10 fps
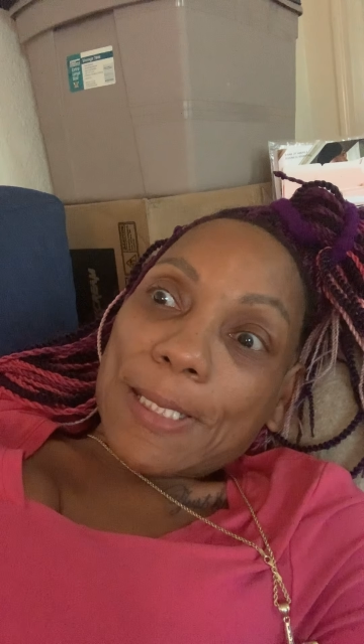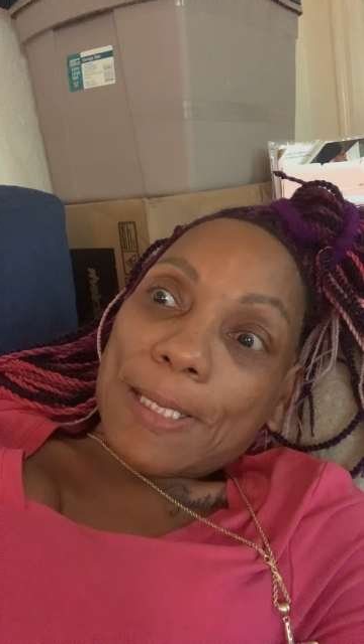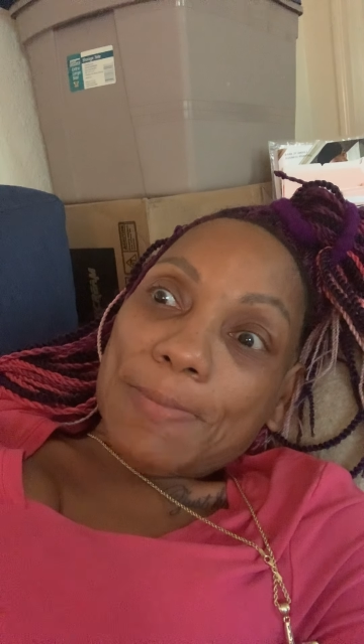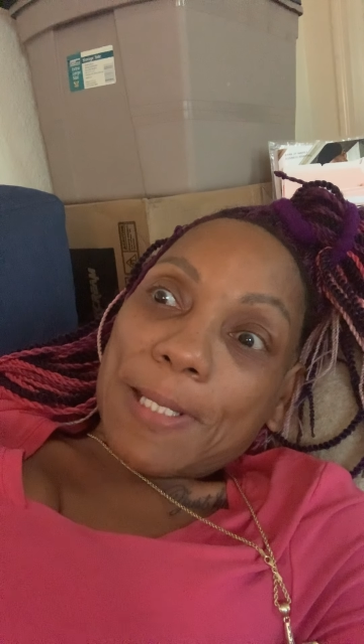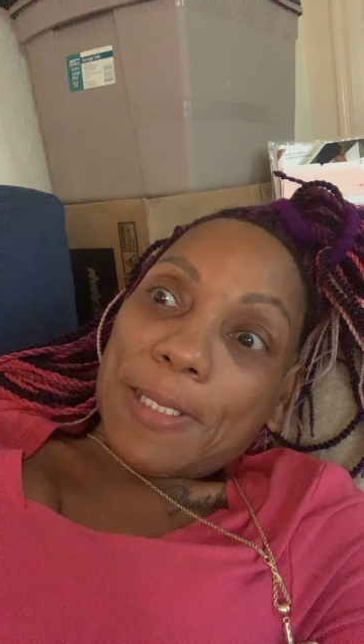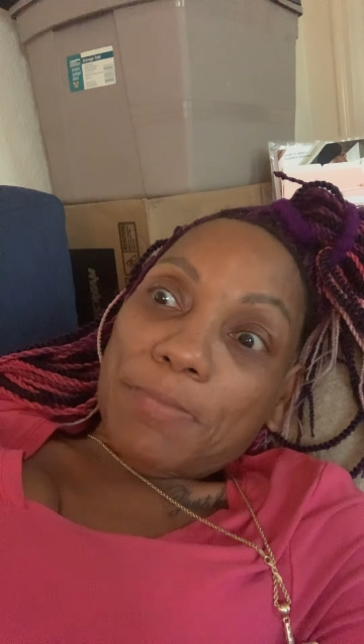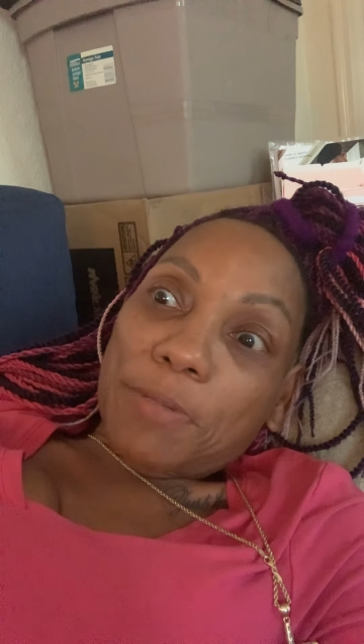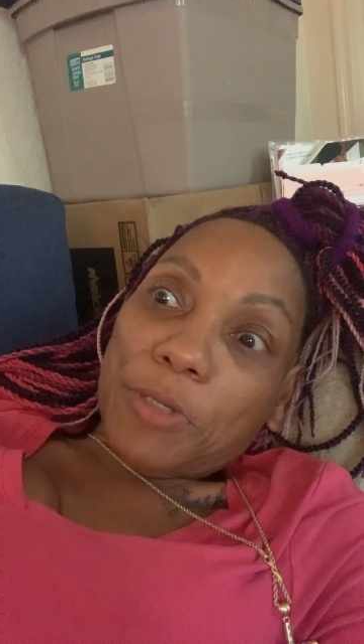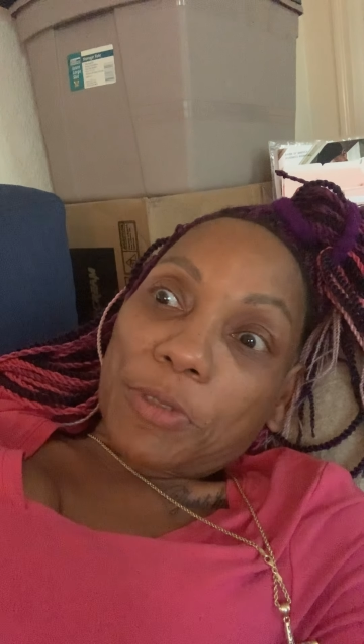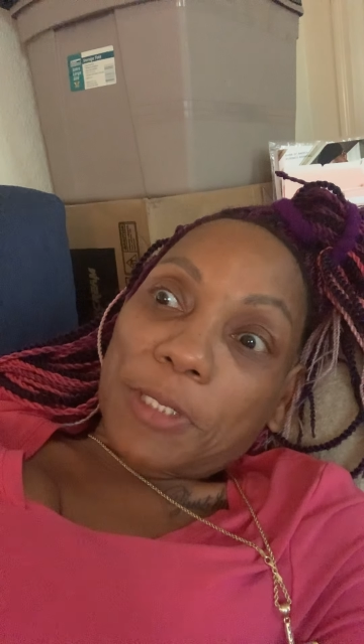You're not
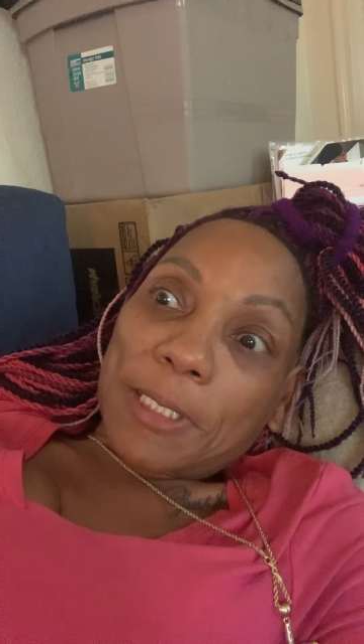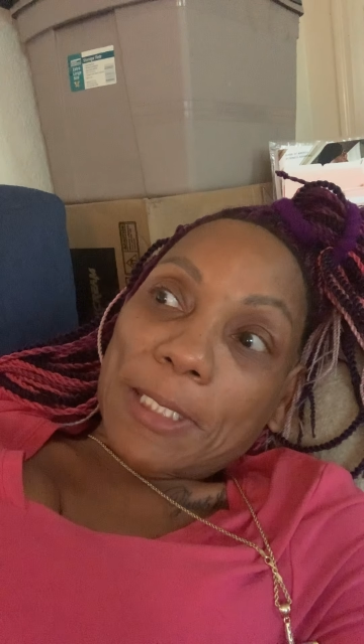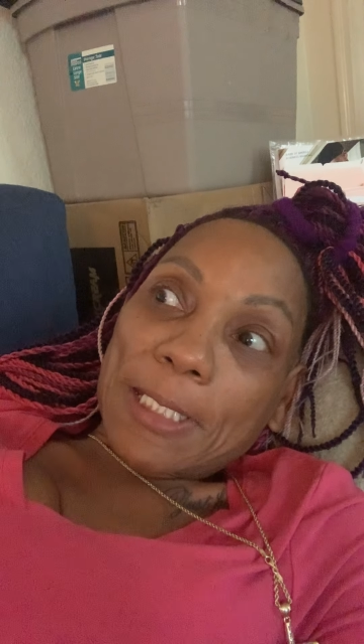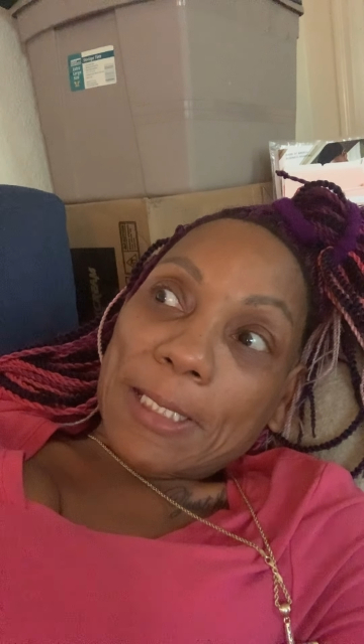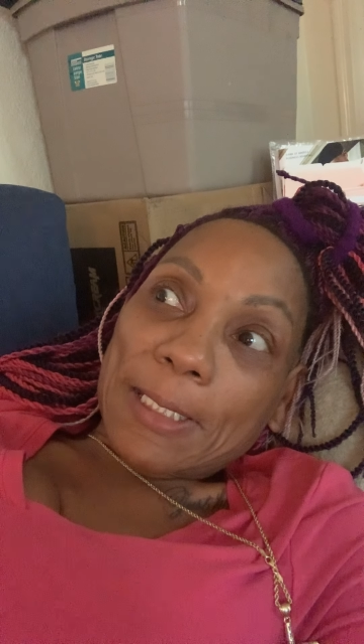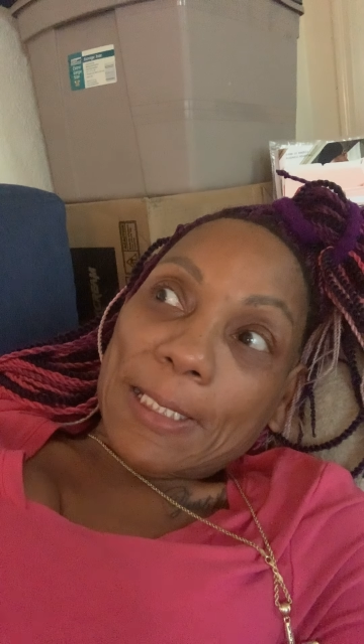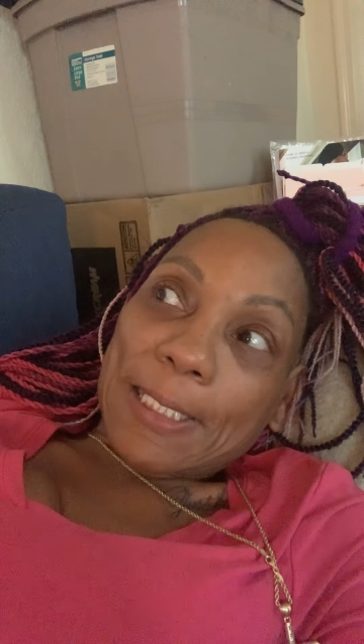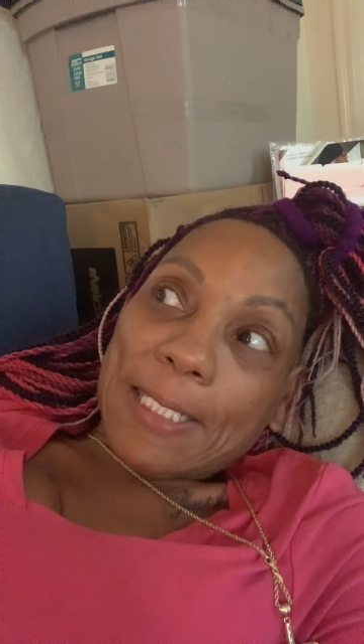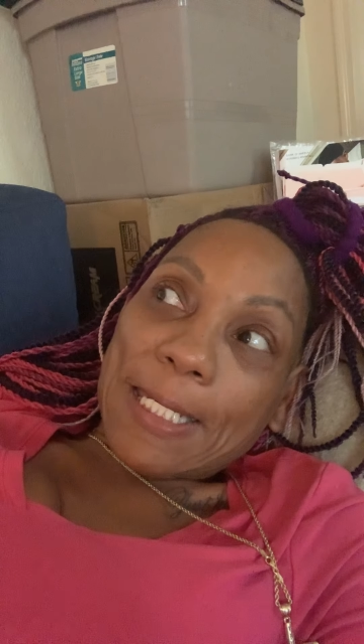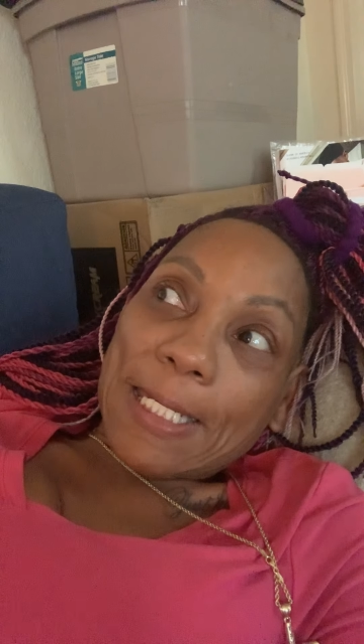supposed to think like
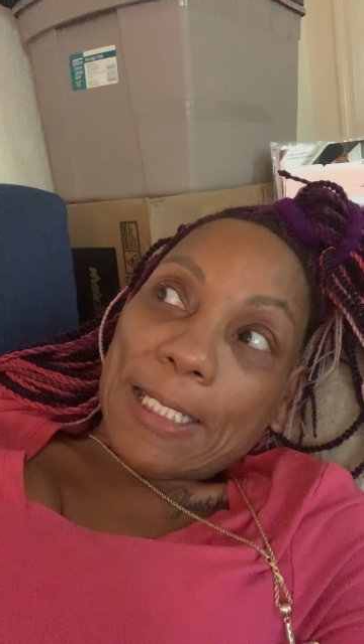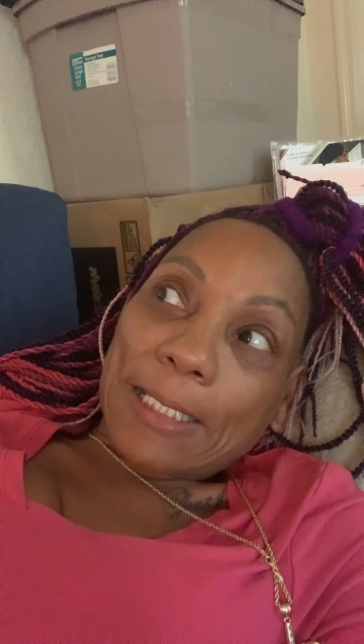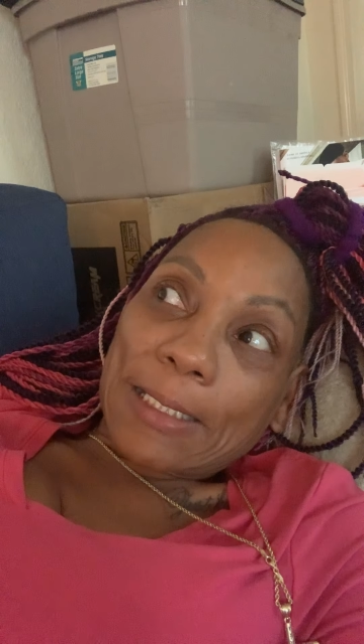that.